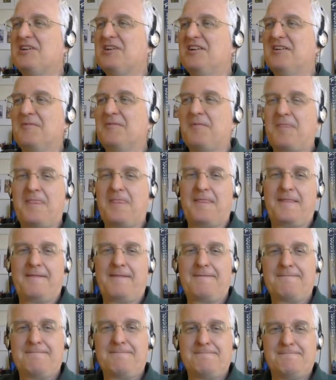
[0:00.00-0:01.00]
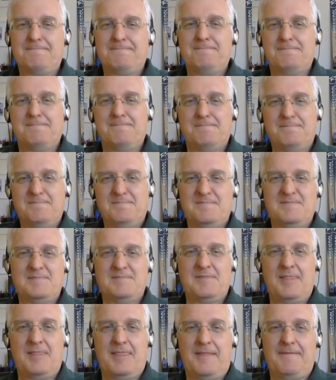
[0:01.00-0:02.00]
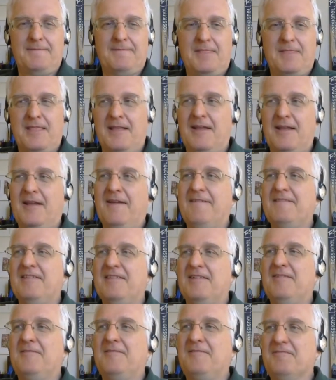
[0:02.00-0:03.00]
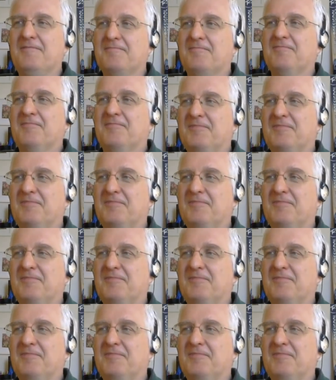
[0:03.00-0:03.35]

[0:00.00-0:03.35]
had a bit of a breakthrough recently, which I perceived there.